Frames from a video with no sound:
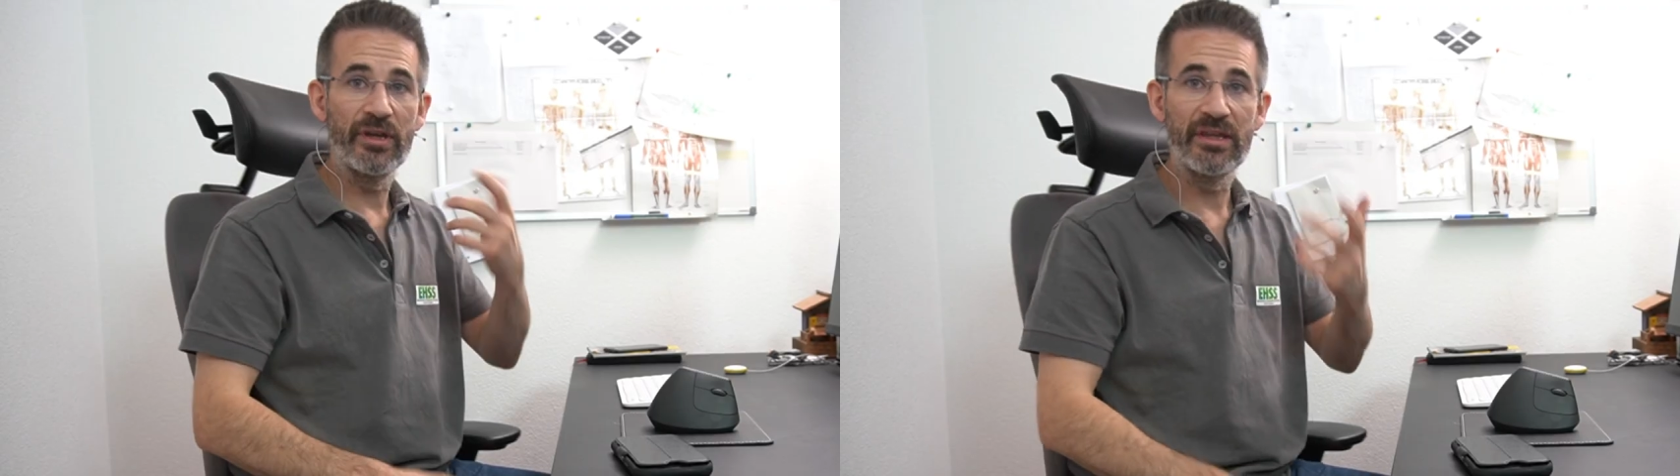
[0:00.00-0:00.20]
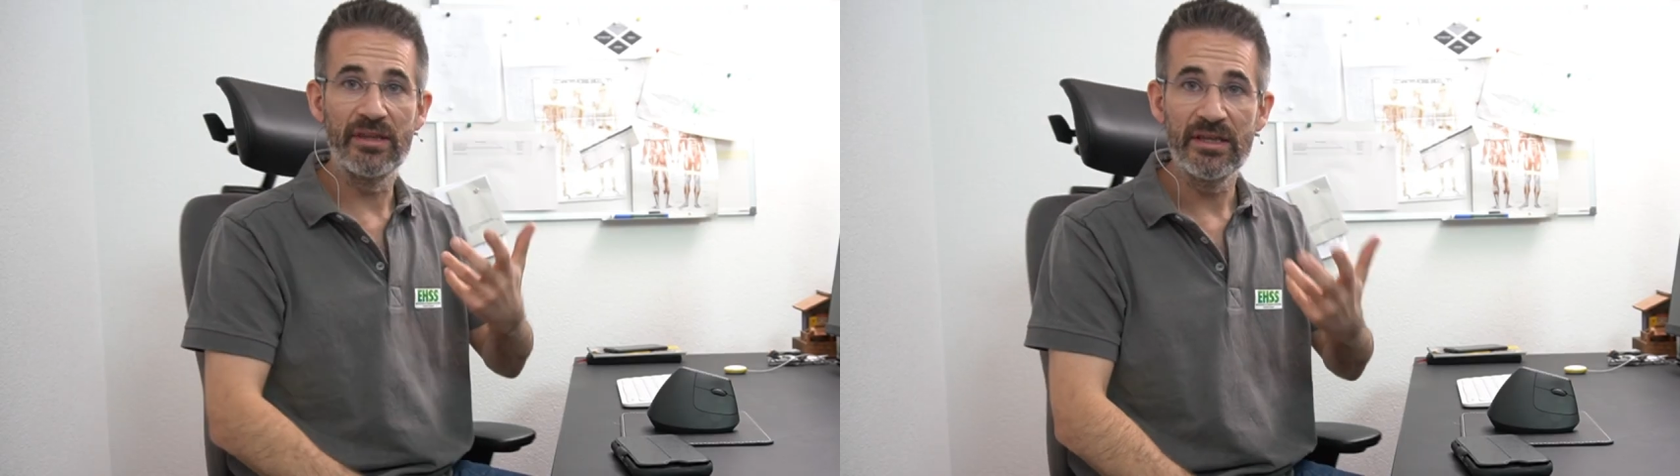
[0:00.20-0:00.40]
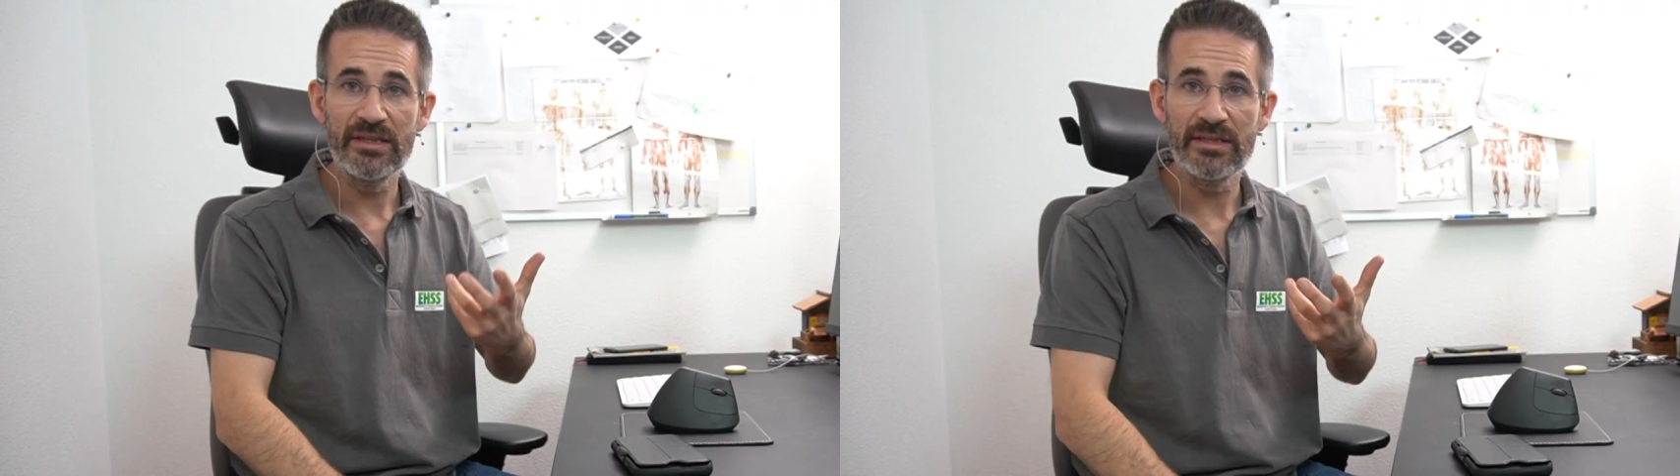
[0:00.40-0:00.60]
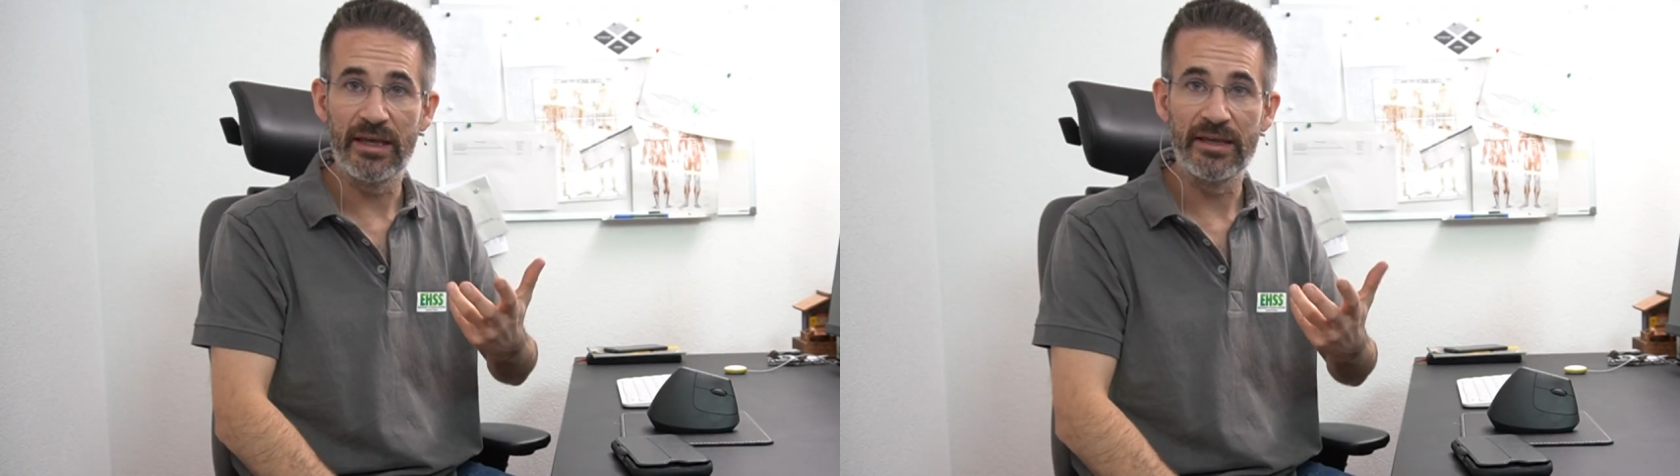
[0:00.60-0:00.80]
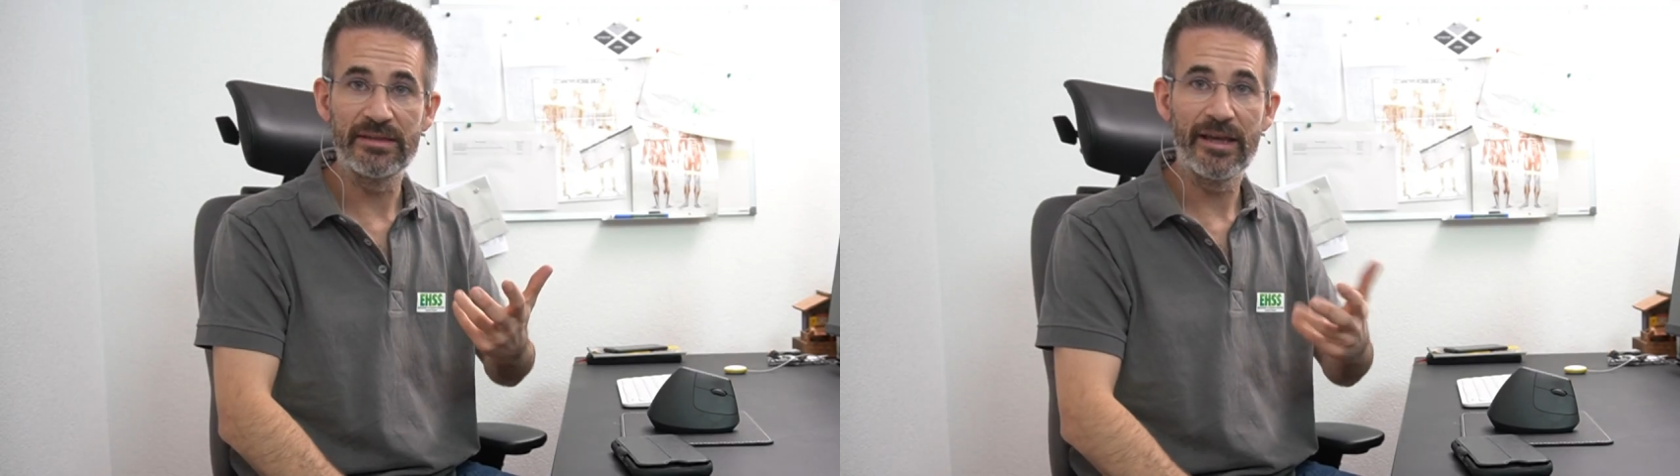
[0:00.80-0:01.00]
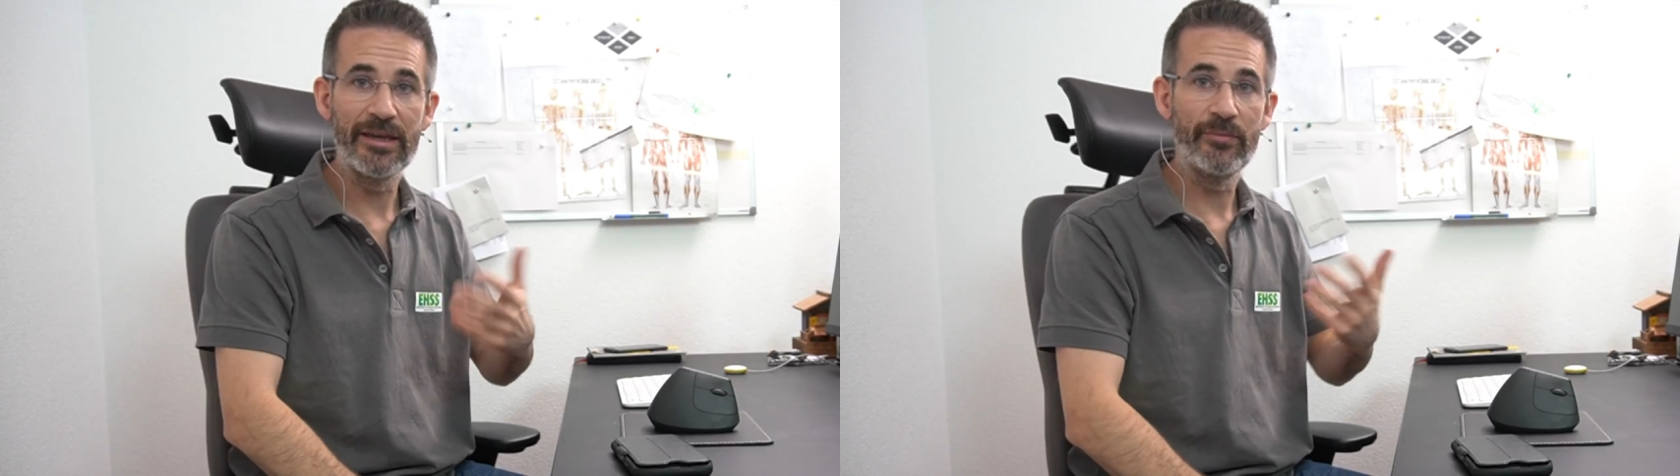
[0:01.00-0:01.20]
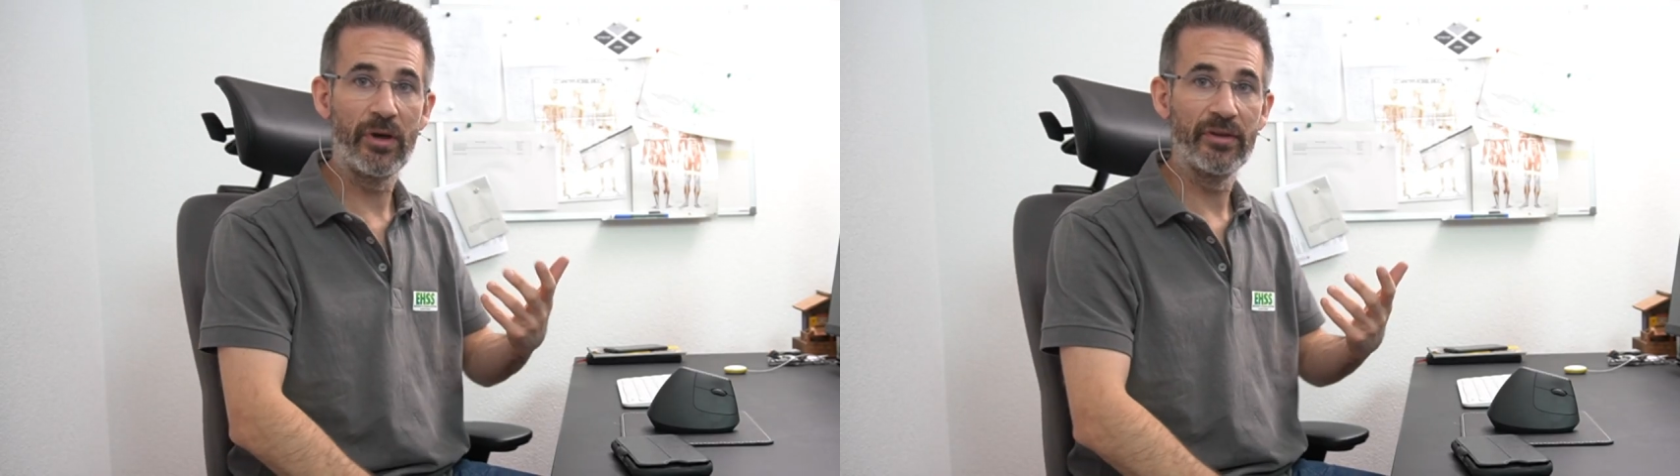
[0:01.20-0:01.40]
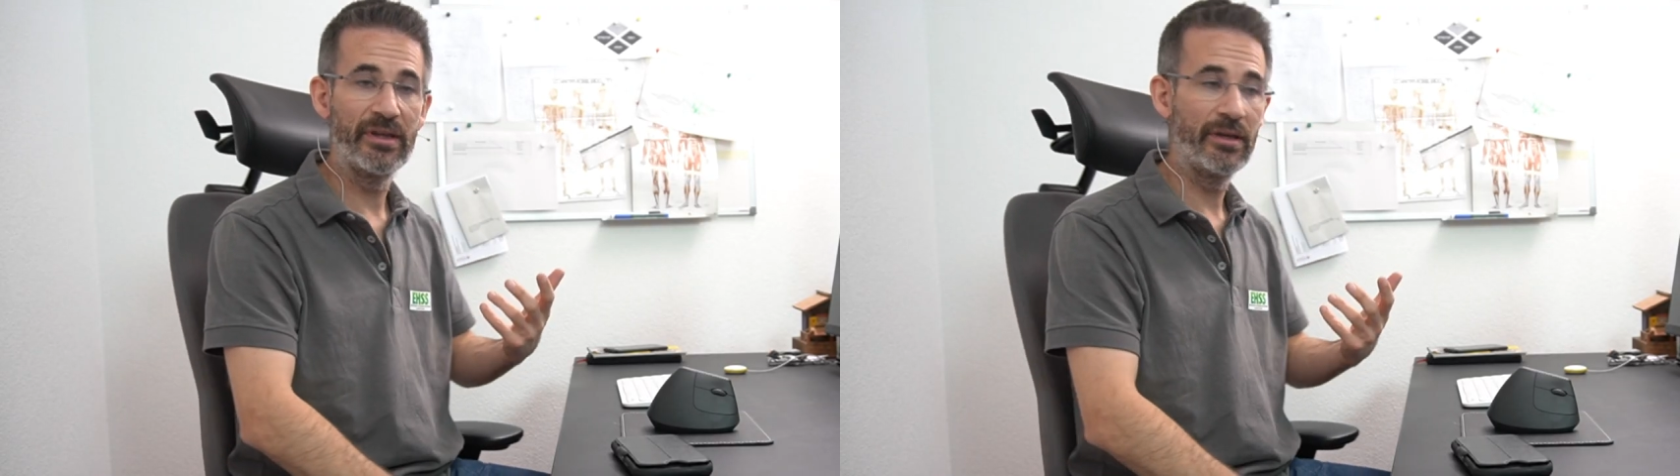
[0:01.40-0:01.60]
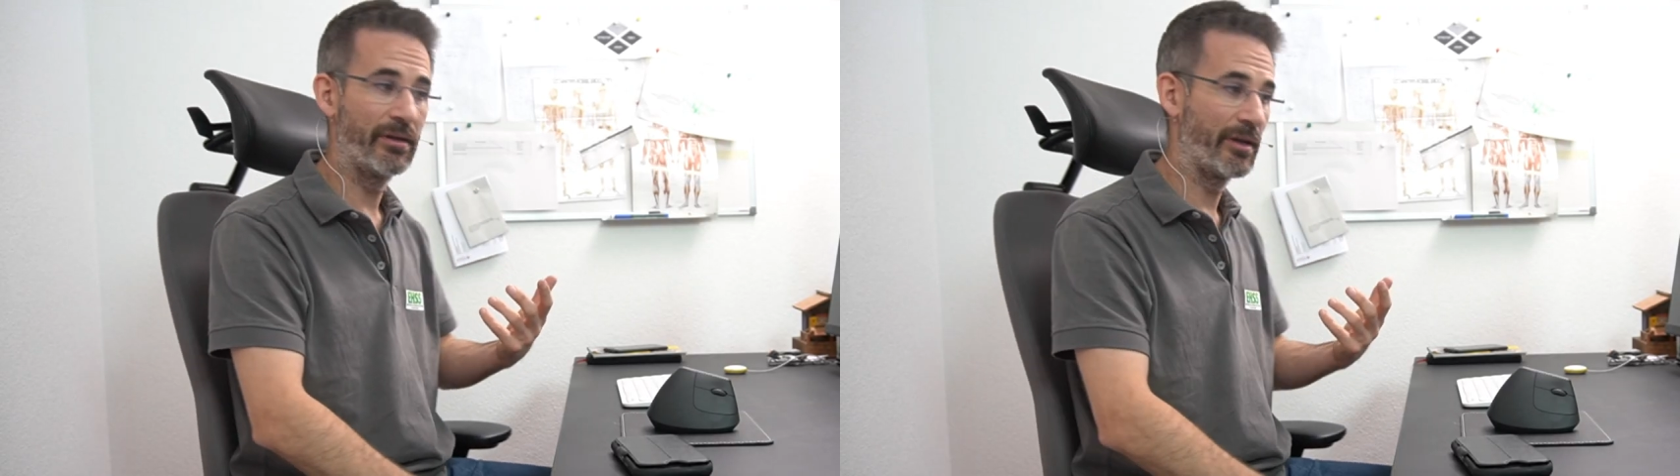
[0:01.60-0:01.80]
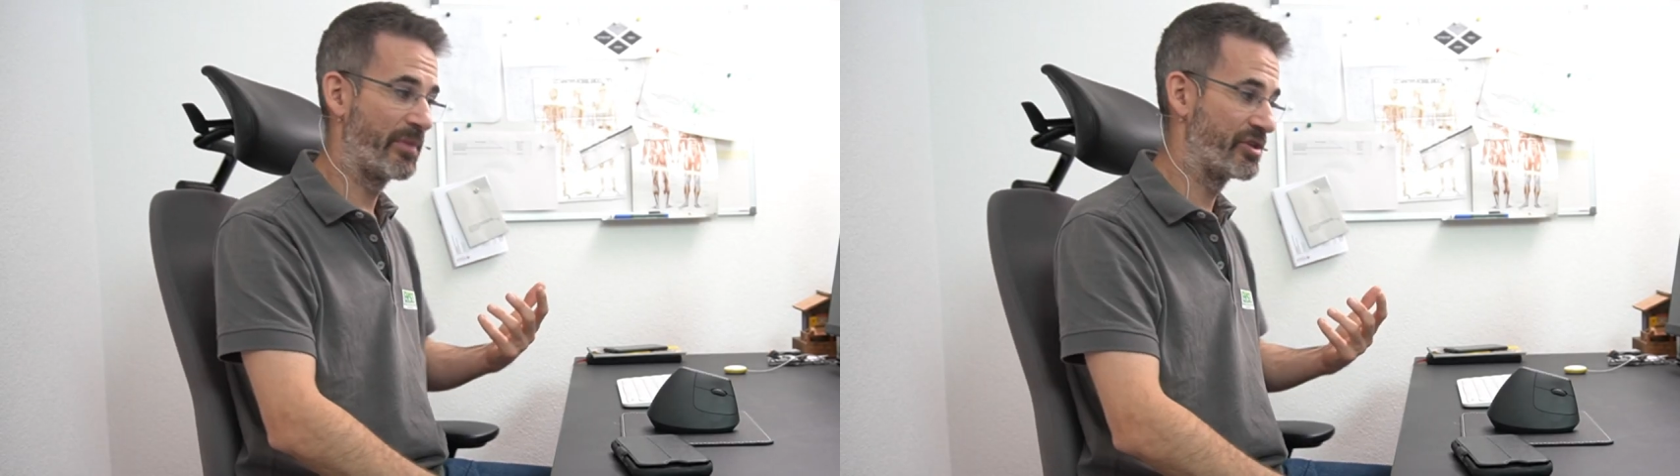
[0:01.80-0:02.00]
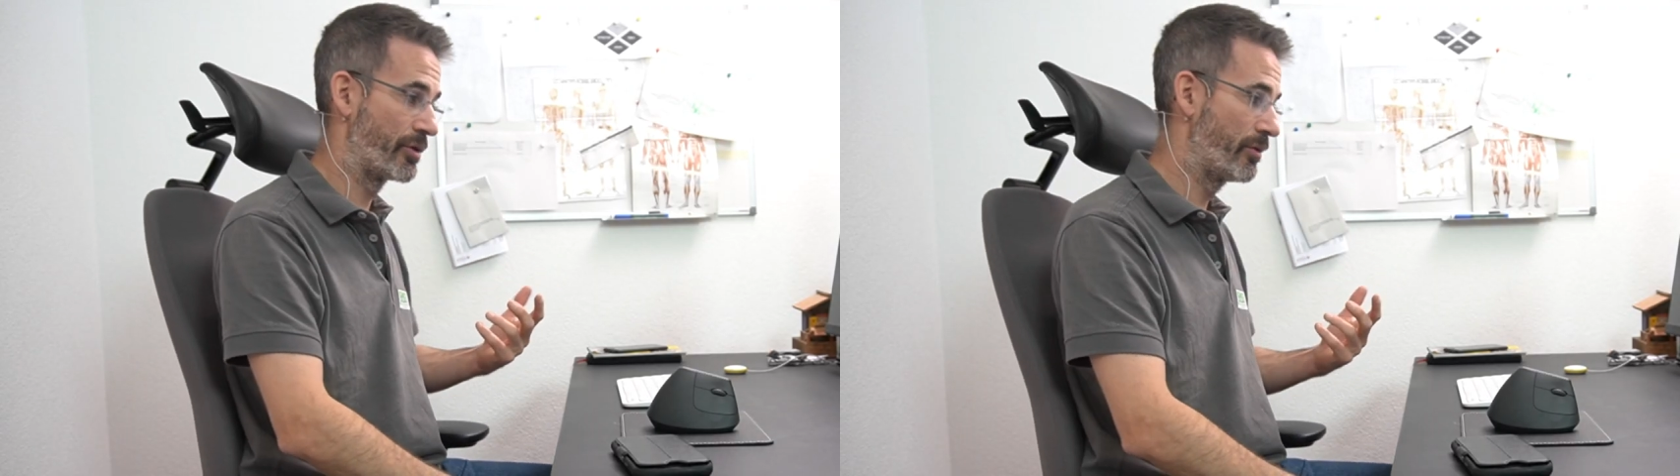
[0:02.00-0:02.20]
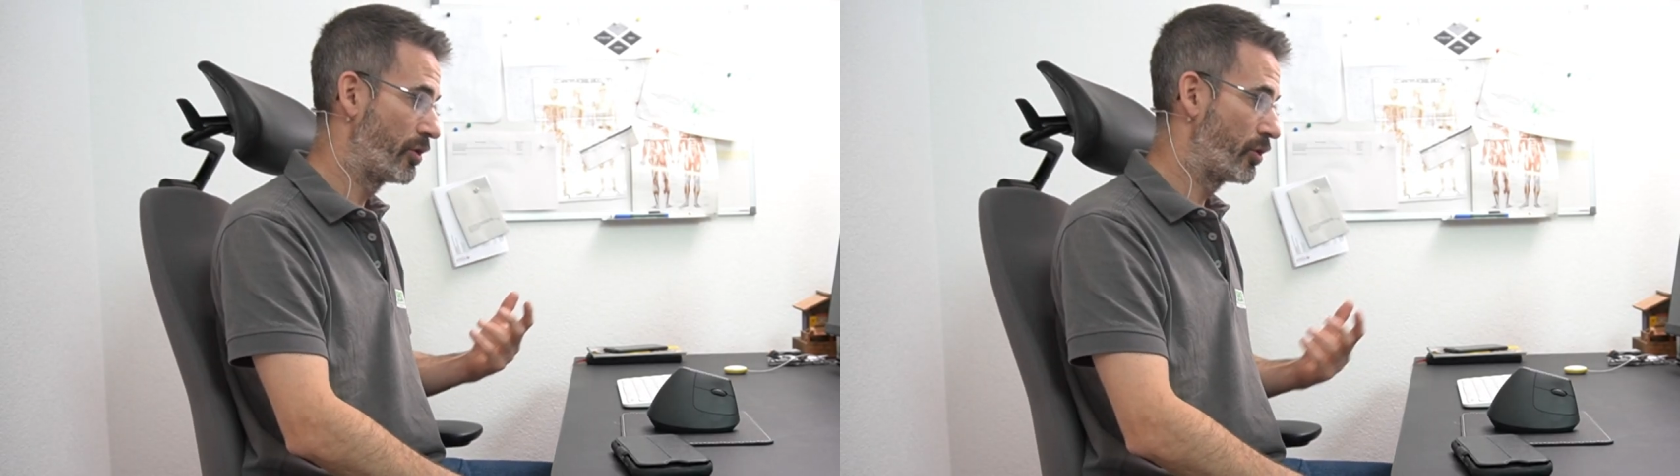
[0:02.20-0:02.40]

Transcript: in this case, a particular measure